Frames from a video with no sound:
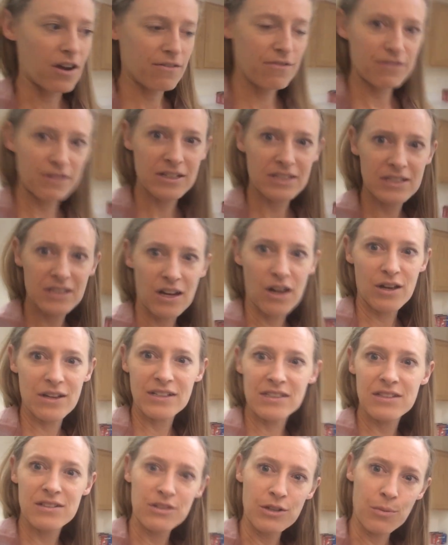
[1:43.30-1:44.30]
office.
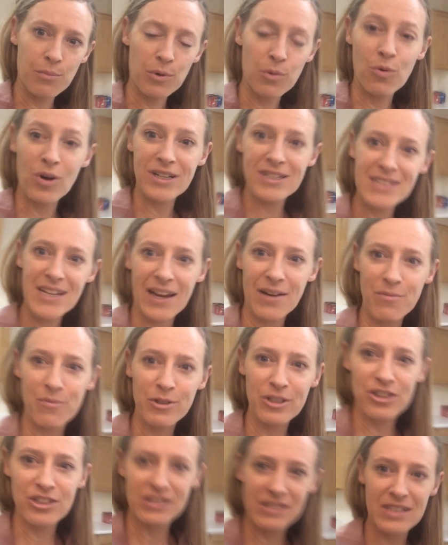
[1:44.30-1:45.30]
It's number 110,
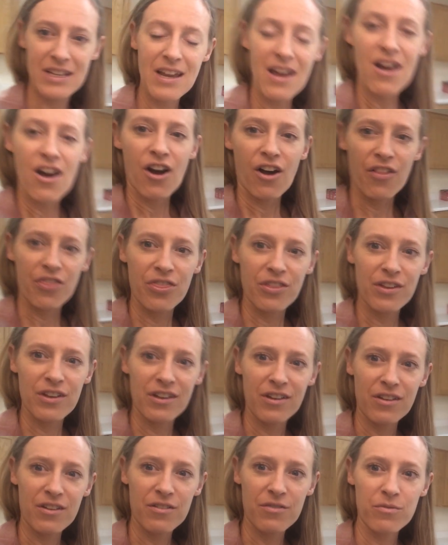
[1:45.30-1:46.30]
which is on
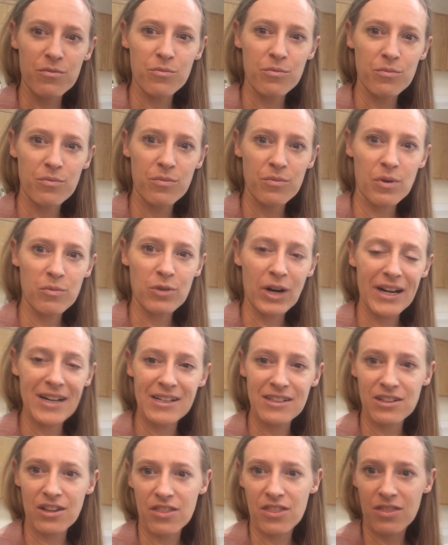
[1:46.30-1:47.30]
the
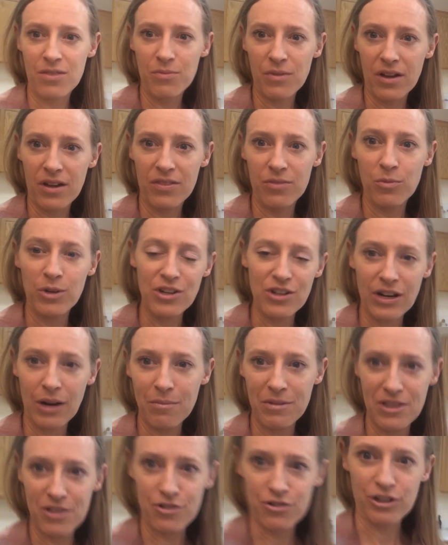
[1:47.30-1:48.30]
writings on when you
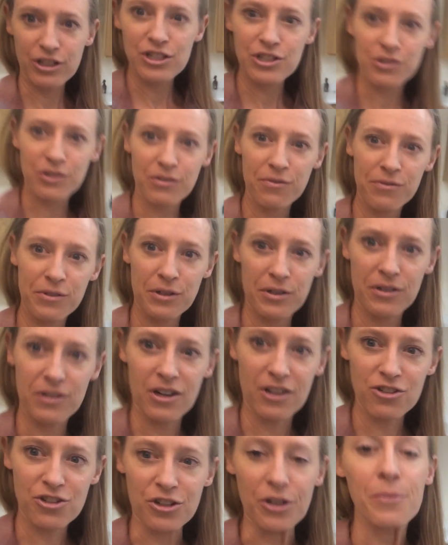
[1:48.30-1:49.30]
come in the door too, if you're
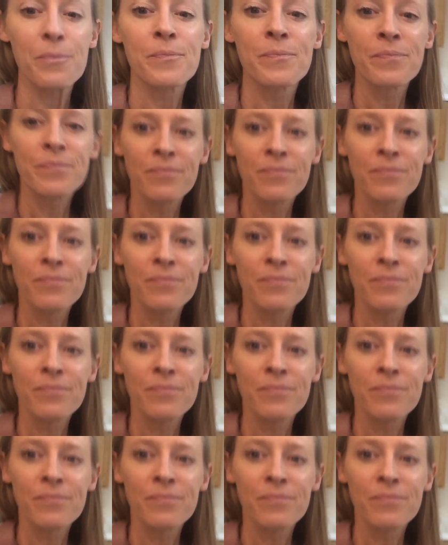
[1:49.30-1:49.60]
not sure.